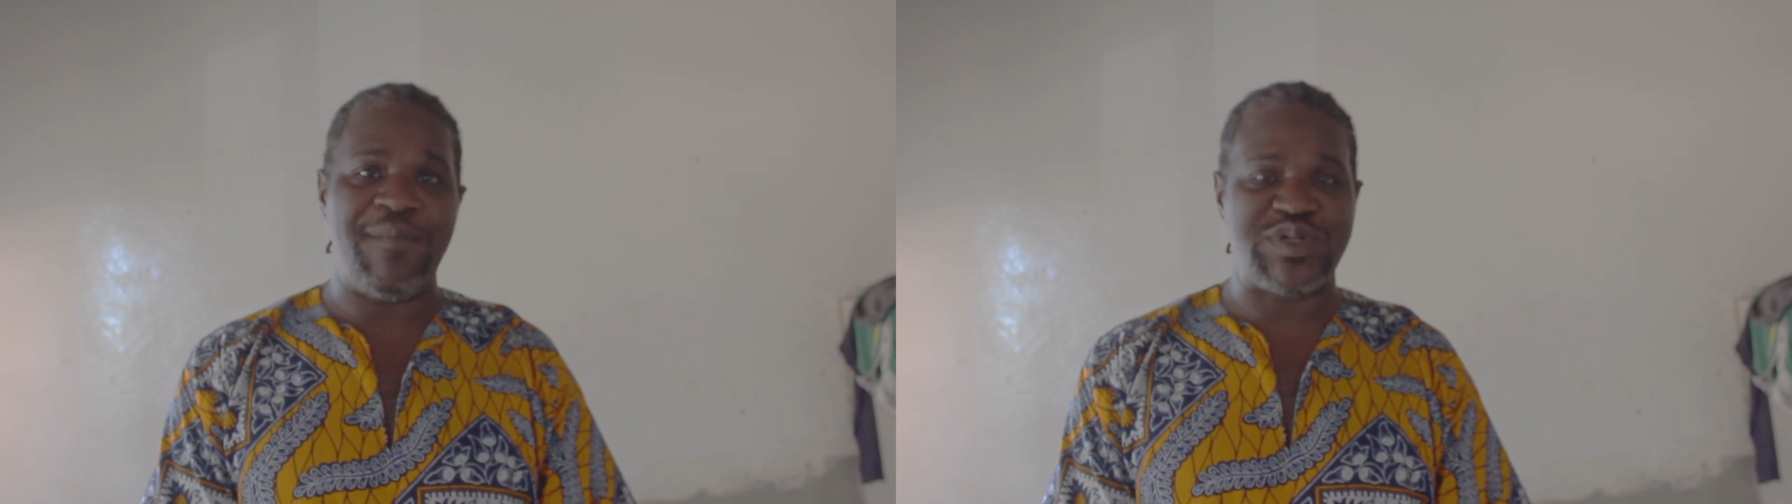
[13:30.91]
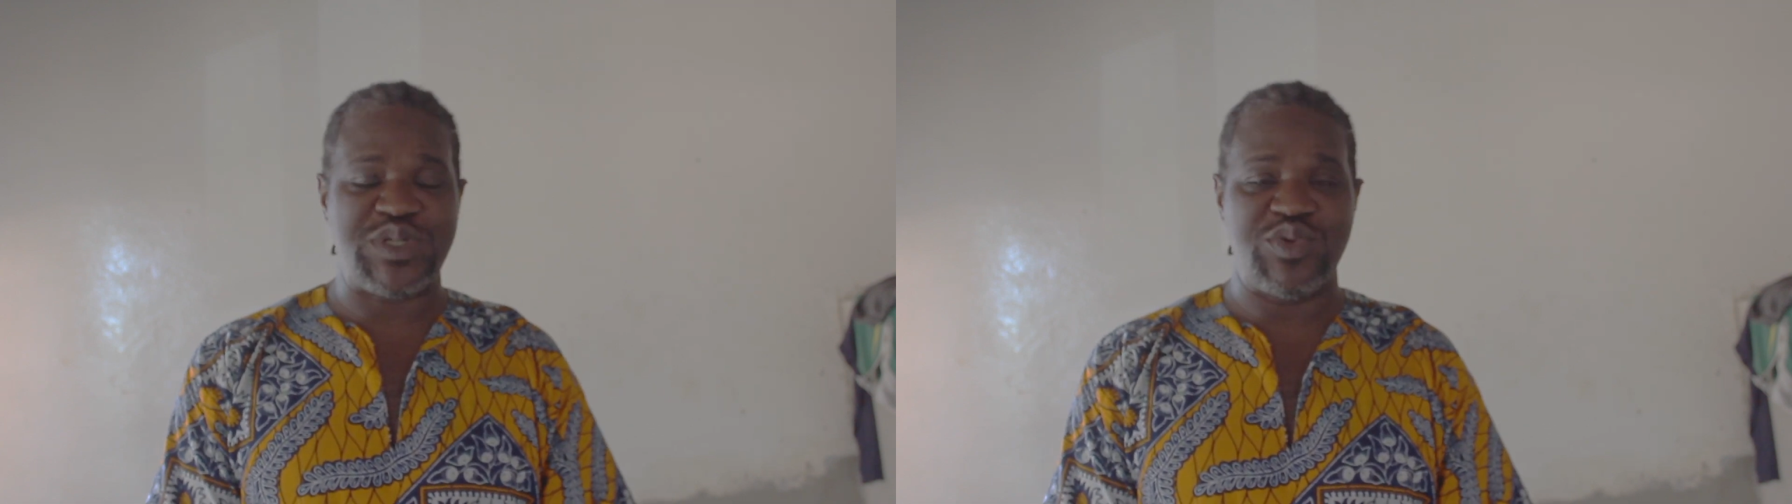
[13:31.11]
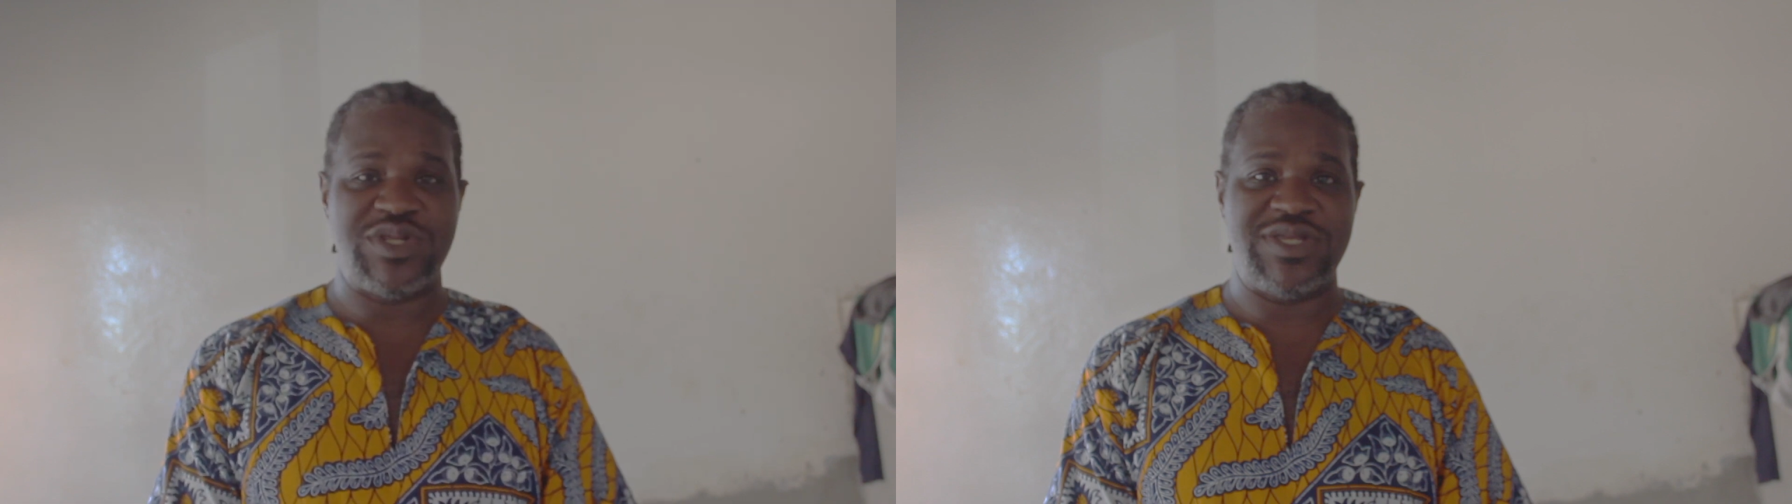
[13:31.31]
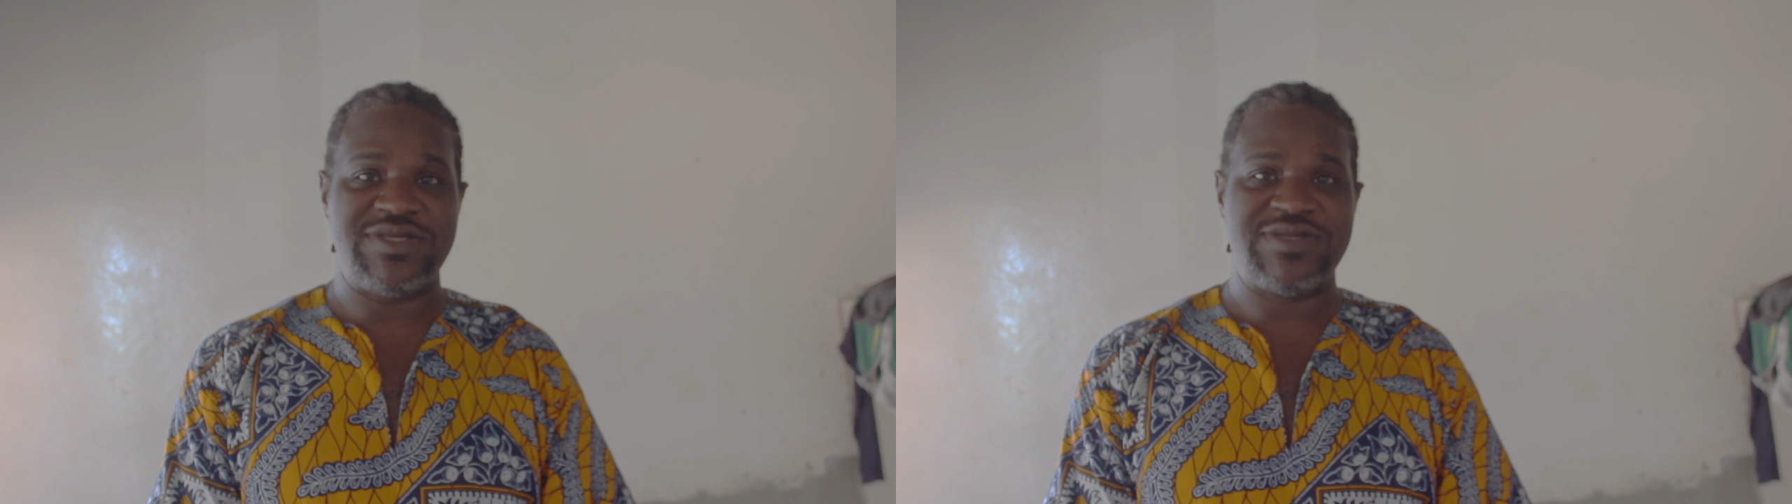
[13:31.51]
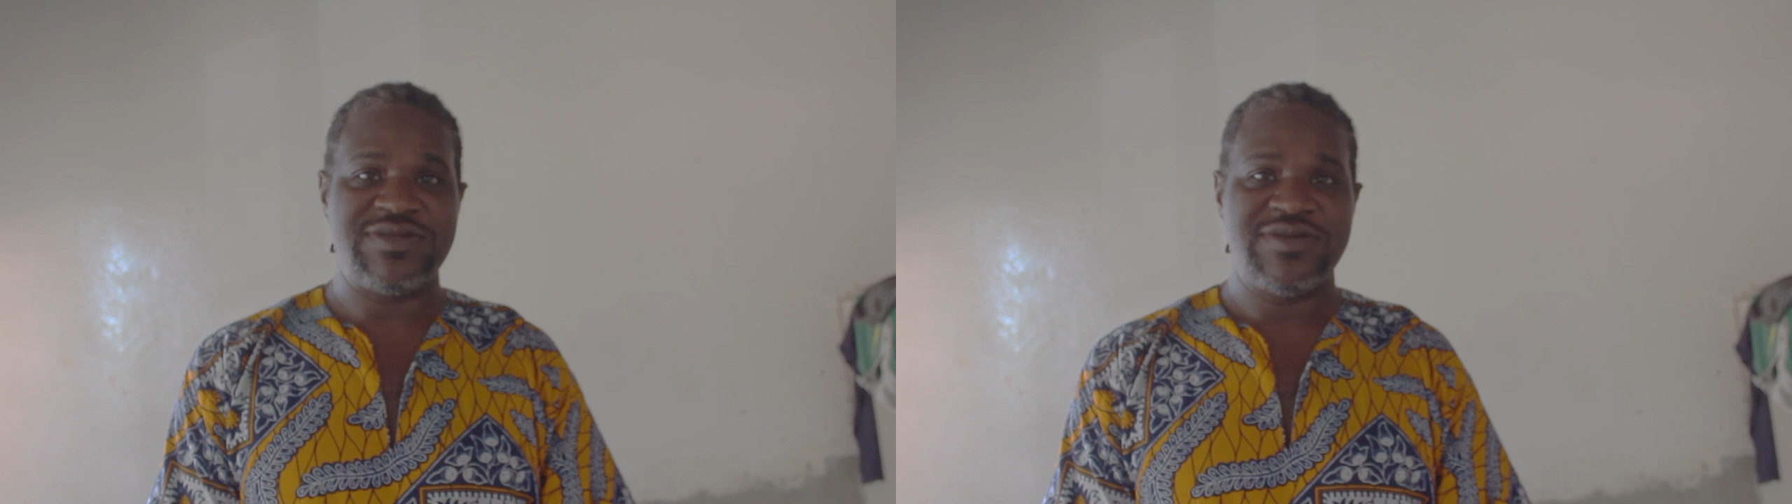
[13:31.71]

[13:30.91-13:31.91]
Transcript: opportunities.